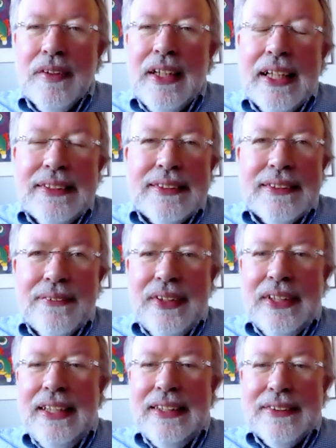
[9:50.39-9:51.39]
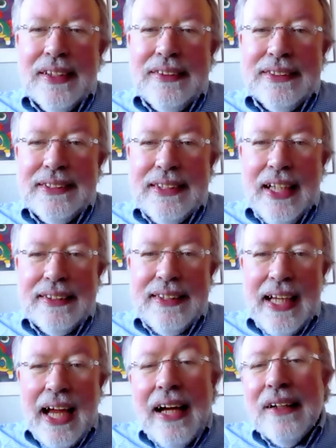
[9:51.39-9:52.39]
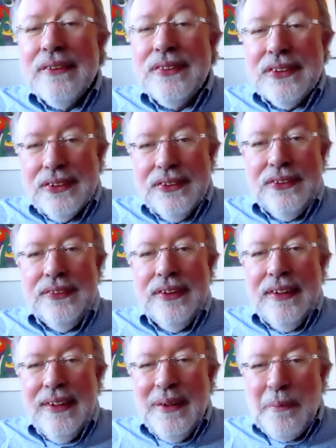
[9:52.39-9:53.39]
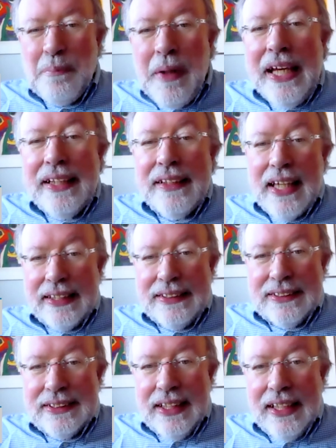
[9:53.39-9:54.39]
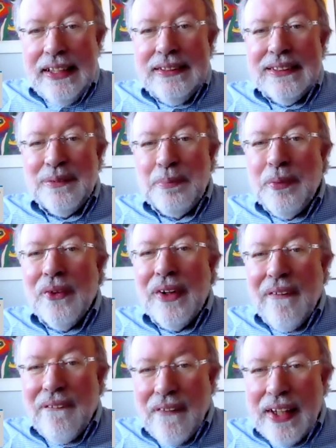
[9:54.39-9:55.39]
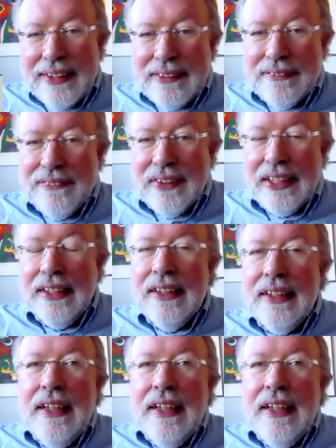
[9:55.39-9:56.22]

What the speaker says: And so we need to understand how to make that change more effectively.